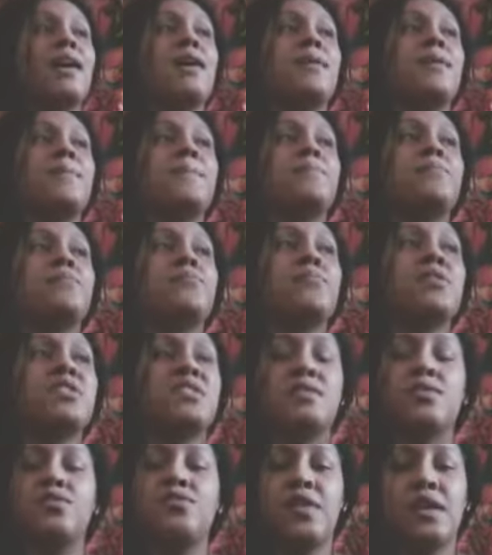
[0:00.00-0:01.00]

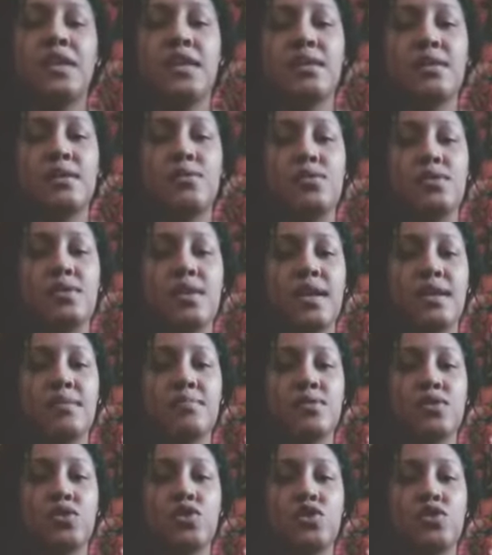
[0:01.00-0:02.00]
But still finding those
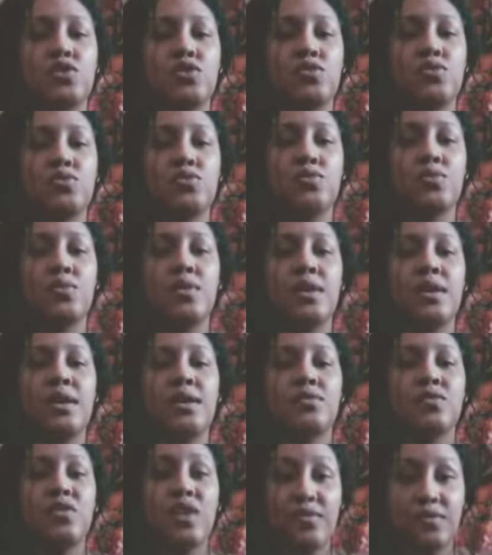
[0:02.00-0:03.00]
times to
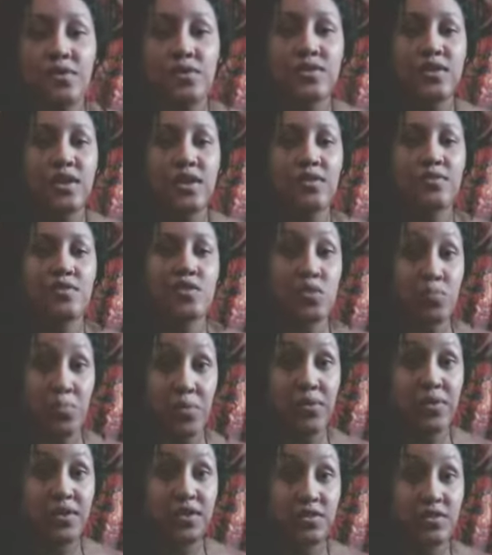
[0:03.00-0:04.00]
love yourself,
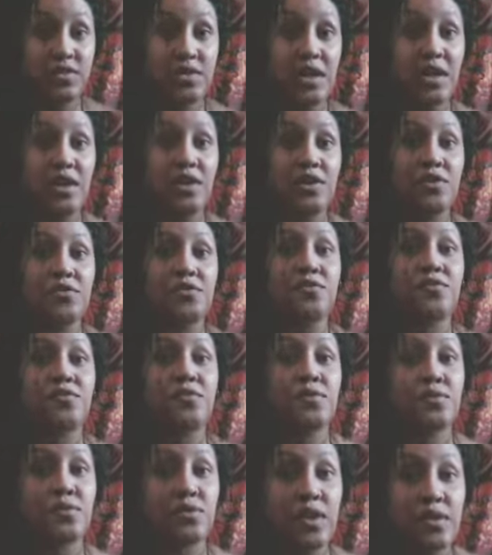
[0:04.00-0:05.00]
support yourself,
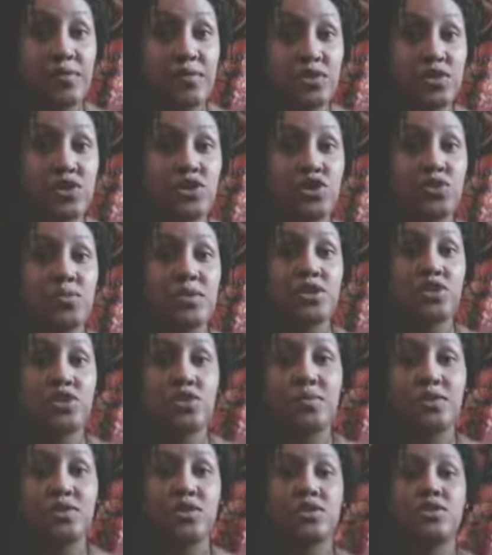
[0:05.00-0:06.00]
love your situation,
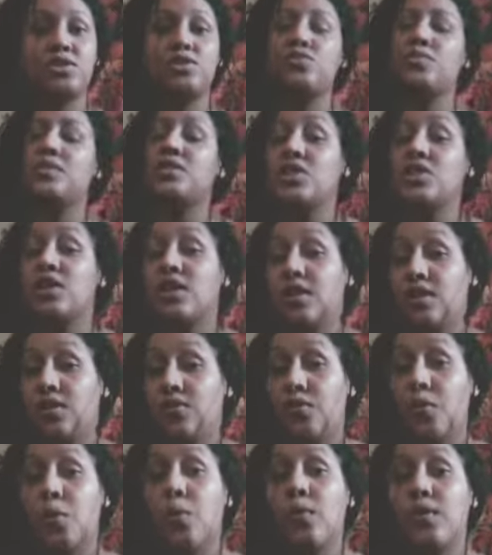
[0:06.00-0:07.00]
support your situation, and
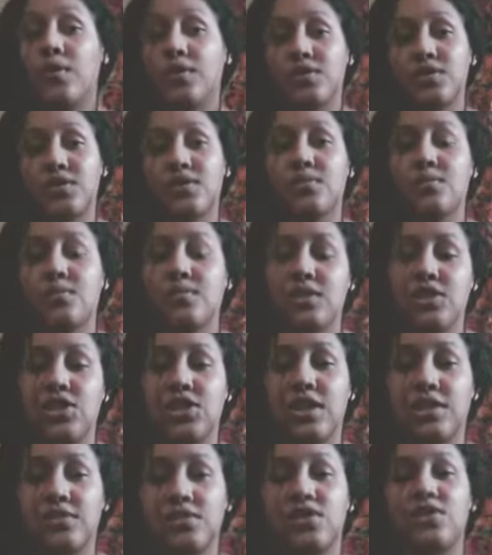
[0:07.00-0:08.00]
of course,
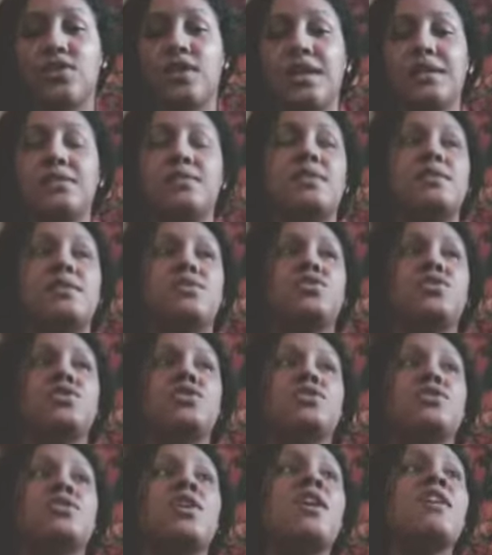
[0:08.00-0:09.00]
reaching out to your
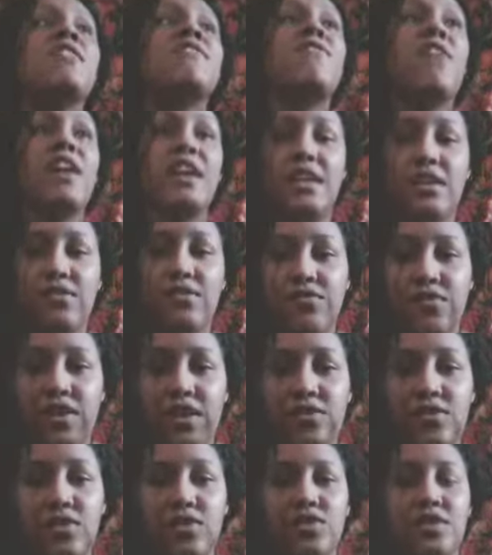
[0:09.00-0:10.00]
ancestors, finding
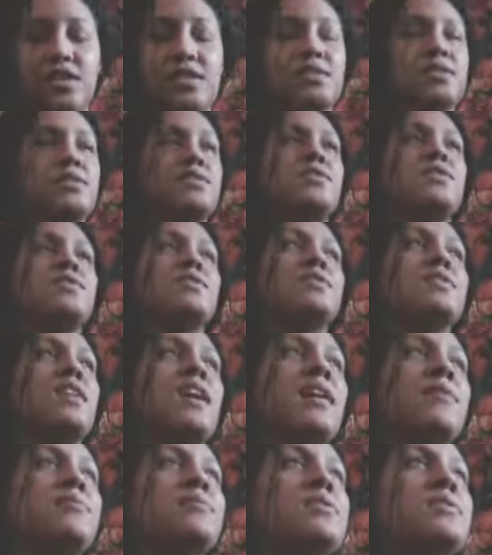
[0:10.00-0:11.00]
faith in your ancestors.
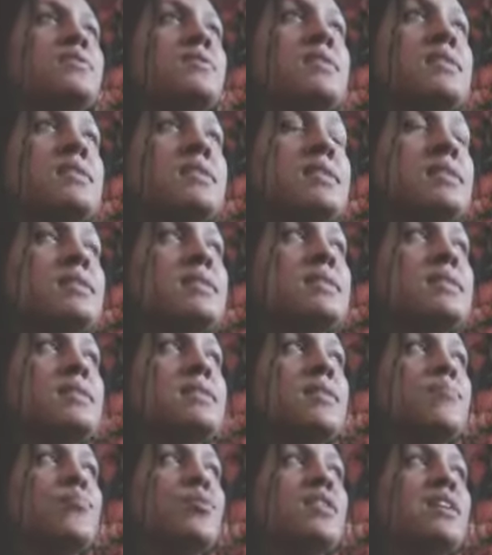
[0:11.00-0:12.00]
I was listening to
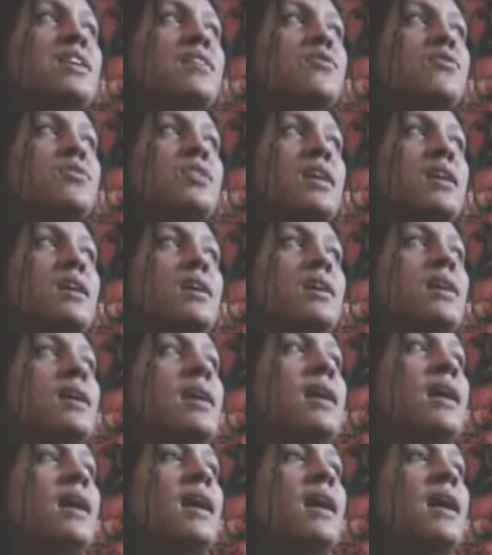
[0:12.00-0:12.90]
someone the other day,